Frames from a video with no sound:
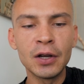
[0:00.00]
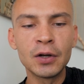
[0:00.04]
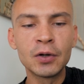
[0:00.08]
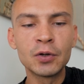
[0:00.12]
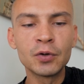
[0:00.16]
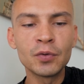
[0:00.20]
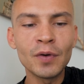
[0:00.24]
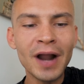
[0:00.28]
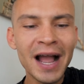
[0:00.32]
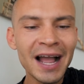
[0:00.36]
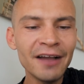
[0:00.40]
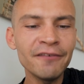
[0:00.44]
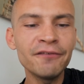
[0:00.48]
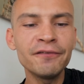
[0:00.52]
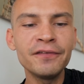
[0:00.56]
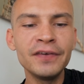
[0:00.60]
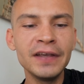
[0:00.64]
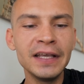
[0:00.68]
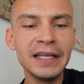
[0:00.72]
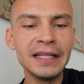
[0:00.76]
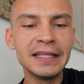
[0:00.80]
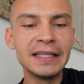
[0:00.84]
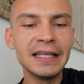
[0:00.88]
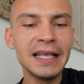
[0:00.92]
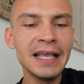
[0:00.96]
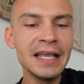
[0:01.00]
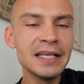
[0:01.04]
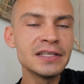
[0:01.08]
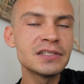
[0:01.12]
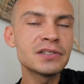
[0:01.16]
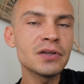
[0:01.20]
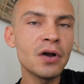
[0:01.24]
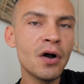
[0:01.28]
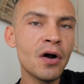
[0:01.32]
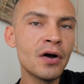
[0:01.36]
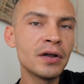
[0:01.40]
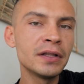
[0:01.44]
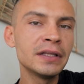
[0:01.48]
graphite
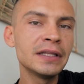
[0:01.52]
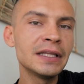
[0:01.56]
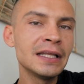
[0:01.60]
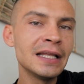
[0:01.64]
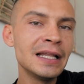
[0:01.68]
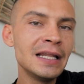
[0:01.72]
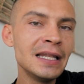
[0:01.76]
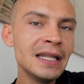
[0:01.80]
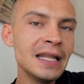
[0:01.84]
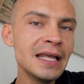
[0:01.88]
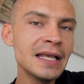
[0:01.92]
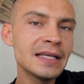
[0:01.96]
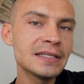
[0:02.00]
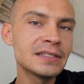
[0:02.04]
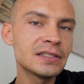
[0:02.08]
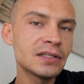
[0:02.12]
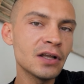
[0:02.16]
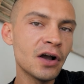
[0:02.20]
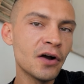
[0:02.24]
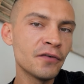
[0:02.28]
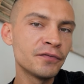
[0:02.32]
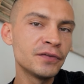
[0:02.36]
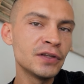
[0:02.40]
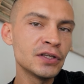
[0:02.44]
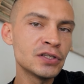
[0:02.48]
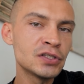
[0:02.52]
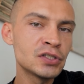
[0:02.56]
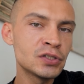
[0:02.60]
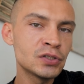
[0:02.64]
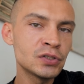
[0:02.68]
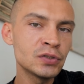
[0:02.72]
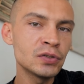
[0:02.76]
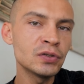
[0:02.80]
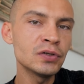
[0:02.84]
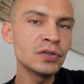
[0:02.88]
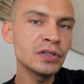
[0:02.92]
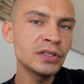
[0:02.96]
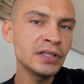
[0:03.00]
is on the list of the
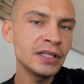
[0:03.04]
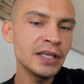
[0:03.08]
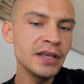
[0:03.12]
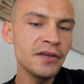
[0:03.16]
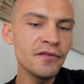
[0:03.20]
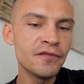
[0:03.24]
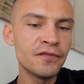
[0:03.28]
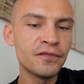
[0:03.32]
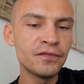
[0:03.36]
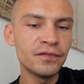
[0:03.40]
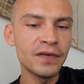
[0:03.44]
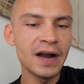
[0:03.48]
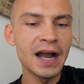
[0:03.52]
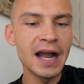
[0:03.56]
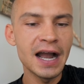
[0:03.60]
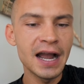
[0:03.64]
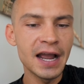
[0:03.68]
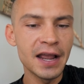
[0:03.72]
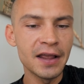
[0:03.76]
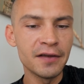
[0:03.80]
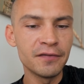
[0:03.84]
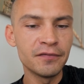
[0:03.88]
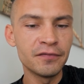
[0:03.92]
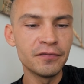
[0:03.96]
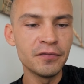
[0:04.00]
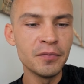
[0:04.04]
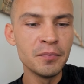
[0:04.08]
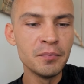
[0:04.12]
35